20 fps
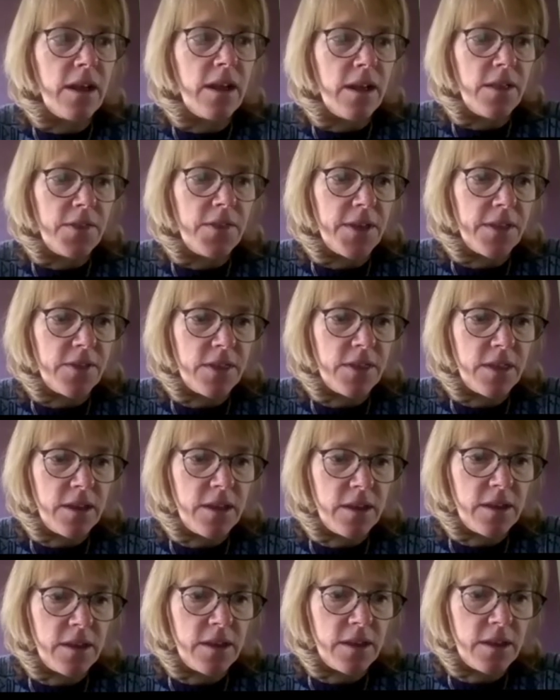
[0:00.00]
that
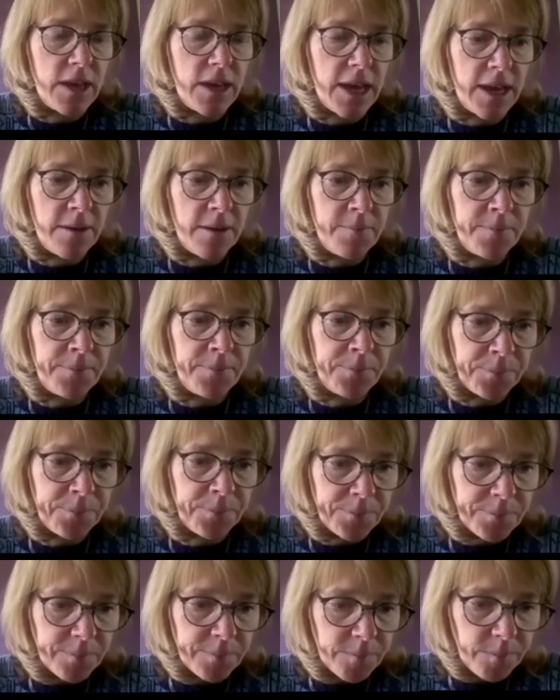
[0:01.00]
the um,
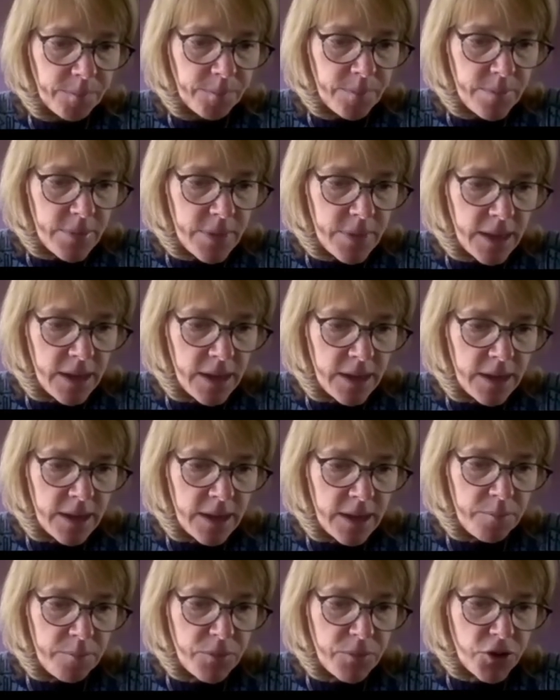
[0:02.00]

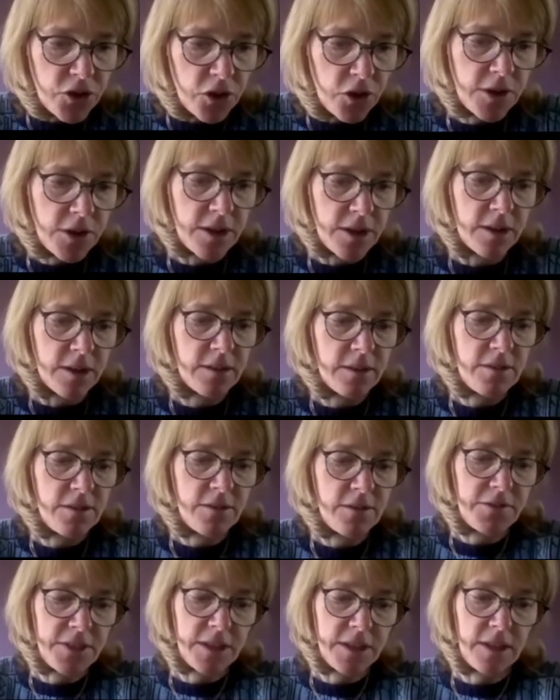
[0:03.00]
products
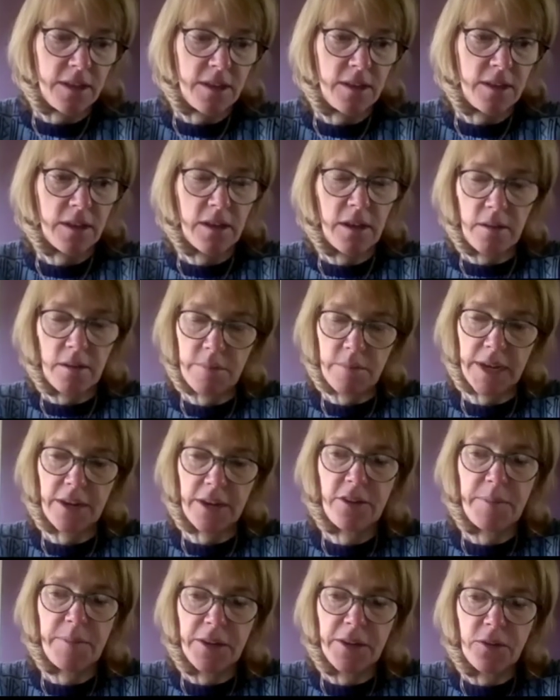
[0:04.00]
of the gut
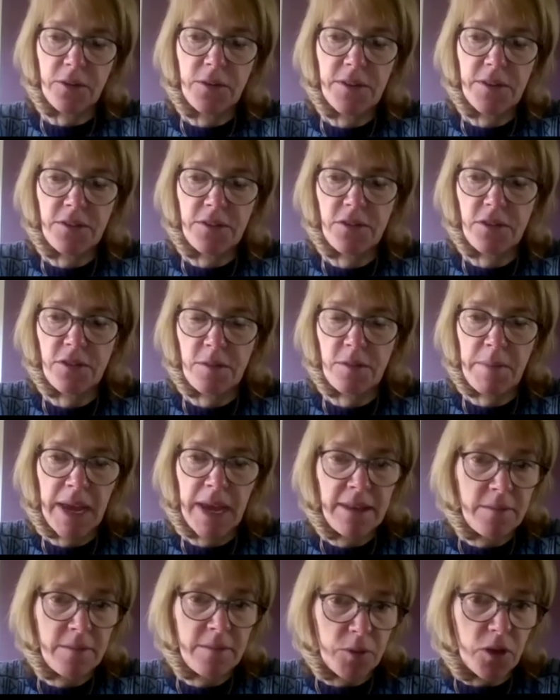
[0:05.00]
microbiota, so the
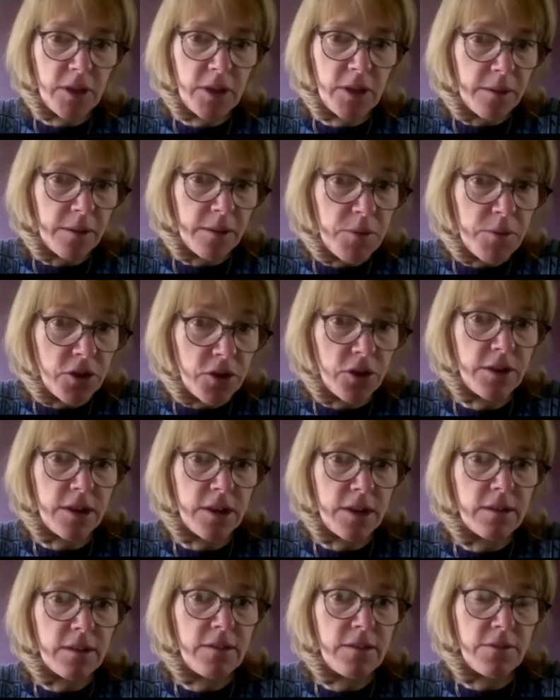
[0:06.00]
metabolic
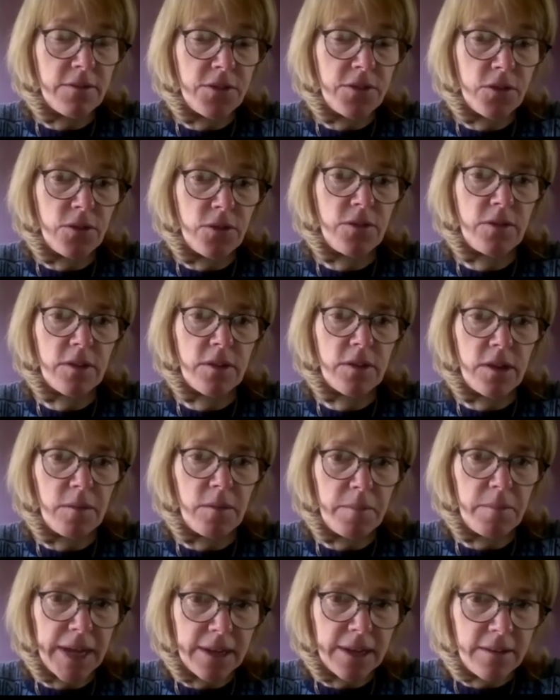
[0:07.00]
products of those
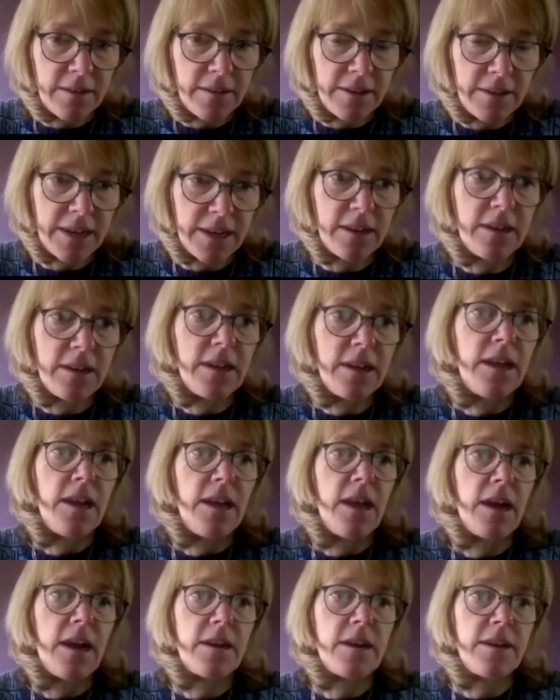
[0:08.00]
gut bacteria,
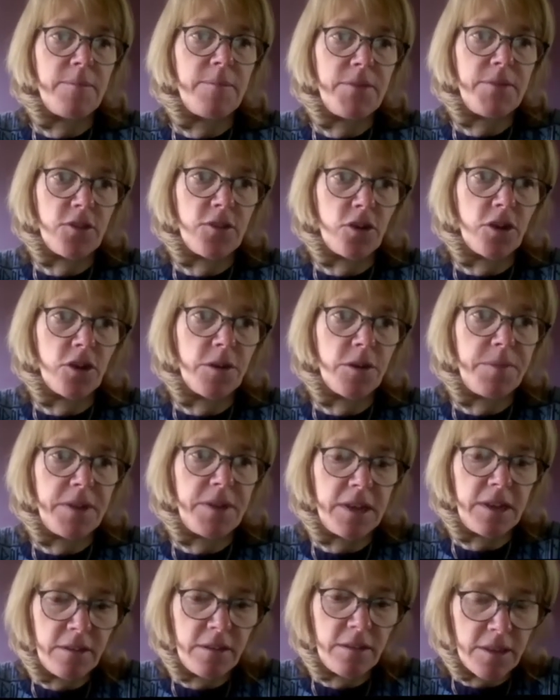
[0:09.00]
are absorbed
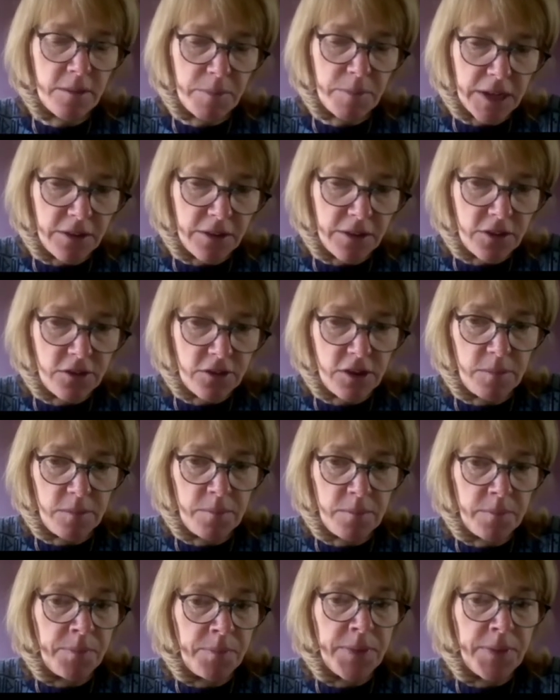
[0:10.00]
into the
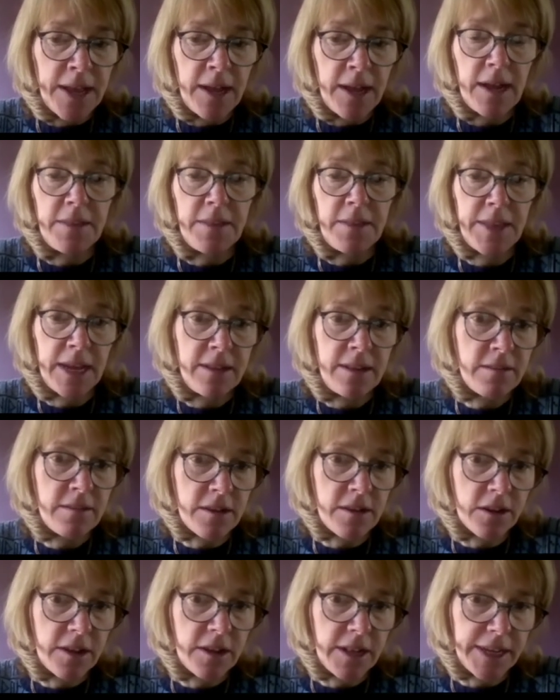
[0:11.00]
bloodstream and then
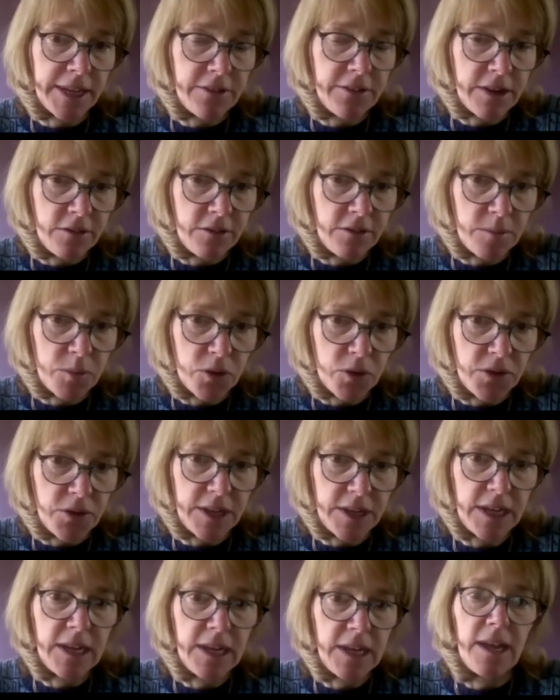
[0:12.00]
circulate around the
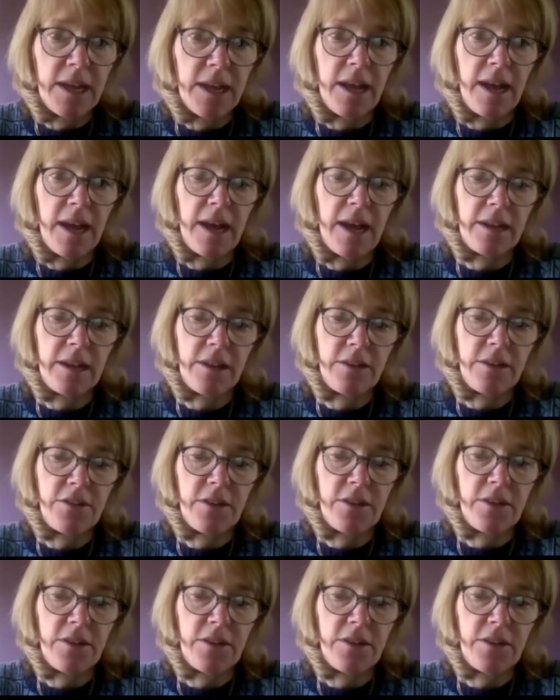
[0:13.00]
body. And